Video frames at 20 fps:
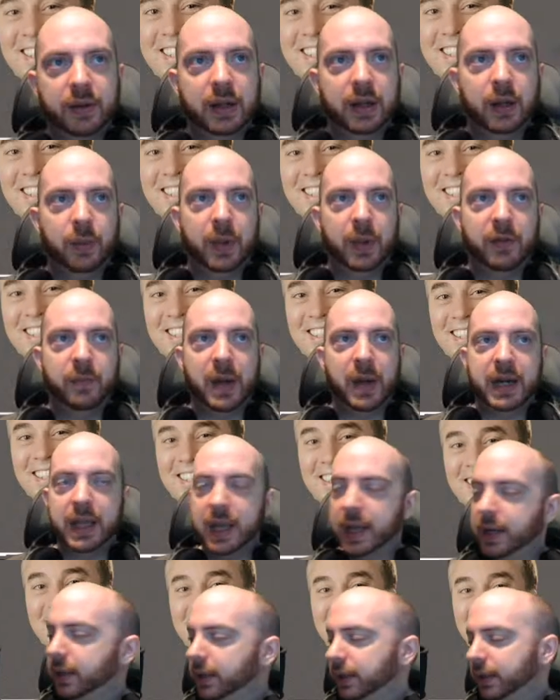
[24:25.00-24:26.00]
little bit of money
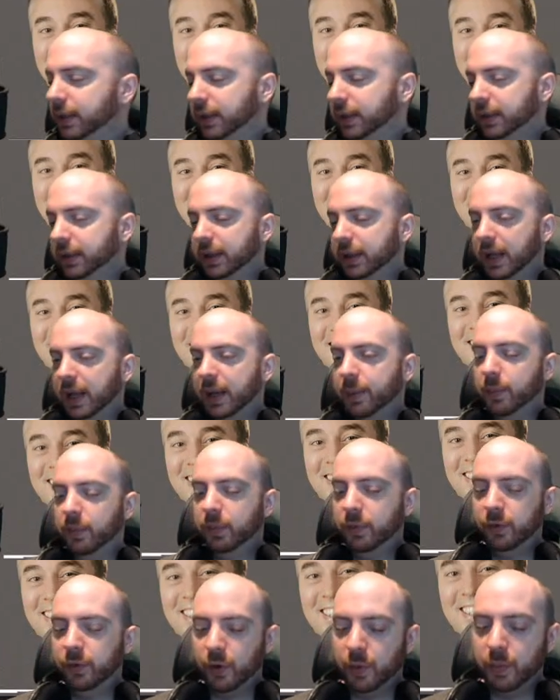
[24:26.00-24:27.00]
in
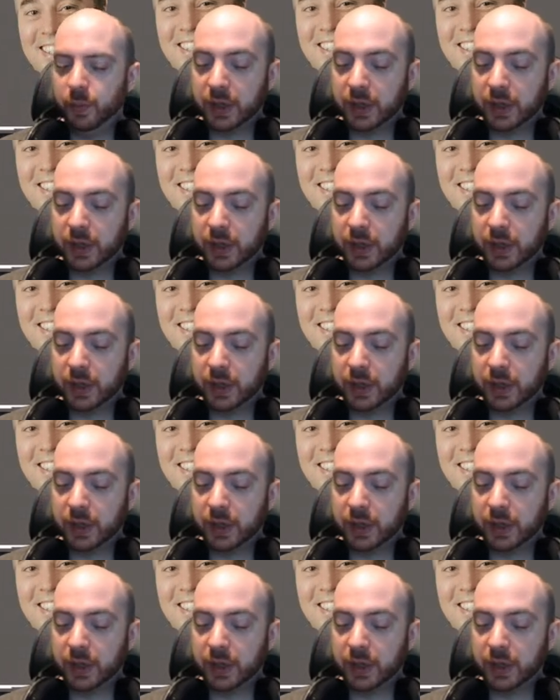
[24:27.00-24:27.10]
from